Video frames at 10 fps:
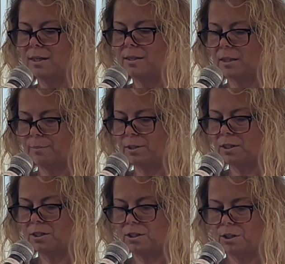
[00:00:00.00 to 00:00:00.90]

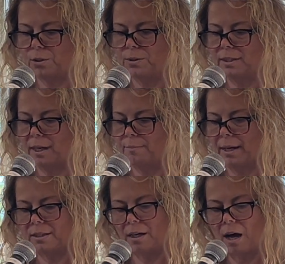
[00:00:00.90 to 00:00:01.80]
substance use and
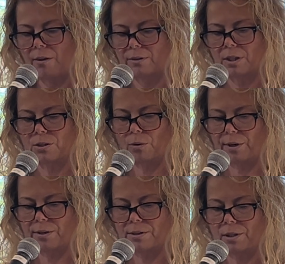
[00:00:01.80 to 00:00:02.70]
mental health
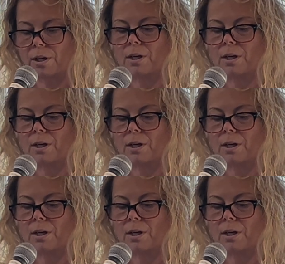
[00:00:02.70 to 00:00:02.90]
disorders,